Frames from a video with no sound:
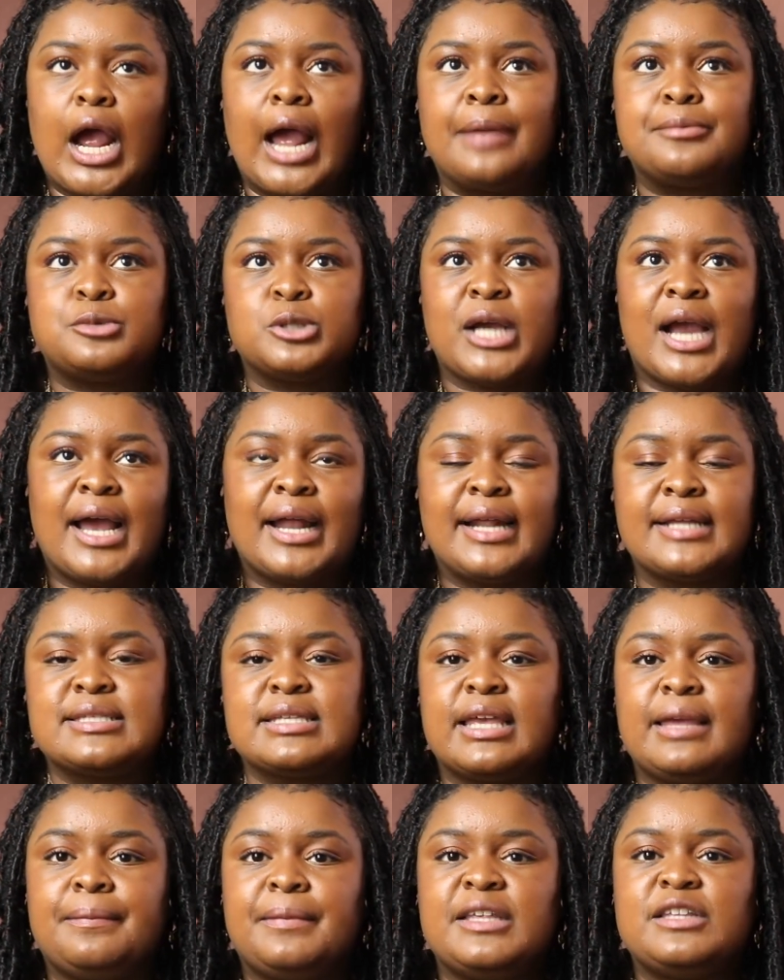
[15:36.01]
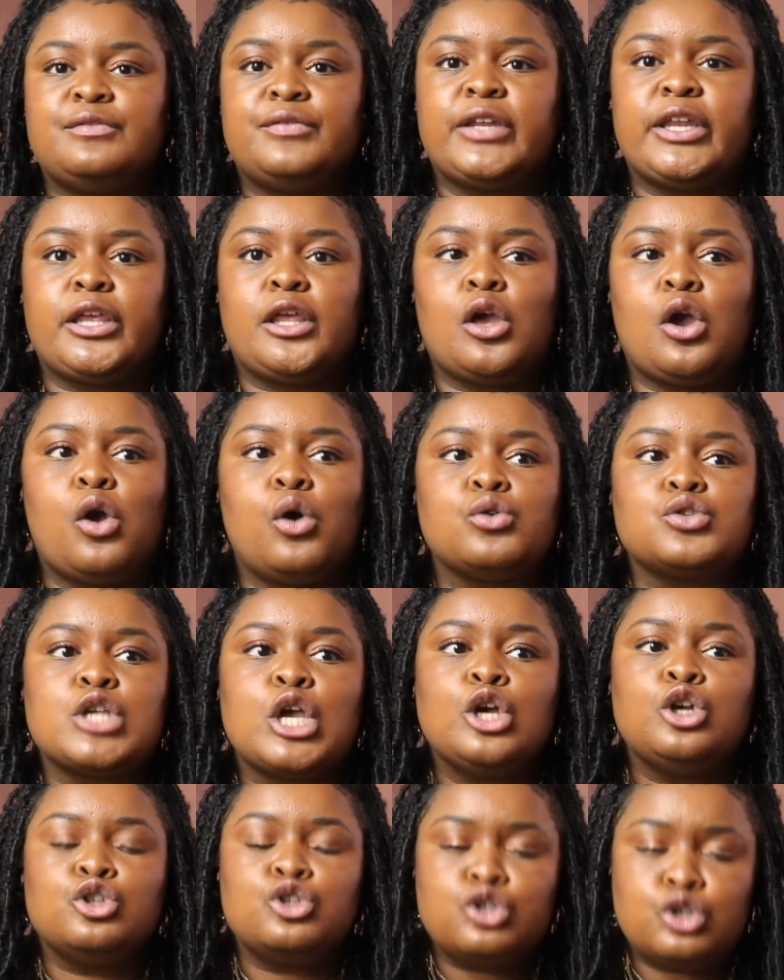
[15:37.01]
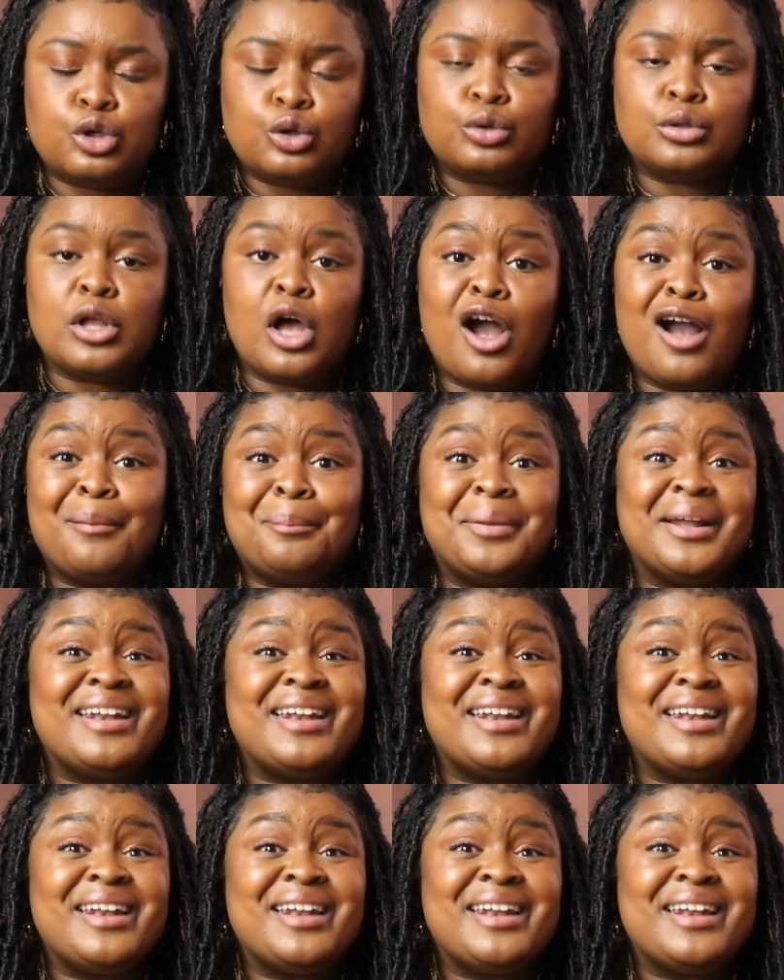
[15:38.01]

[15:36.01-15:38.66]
I try not to keep these videos too long,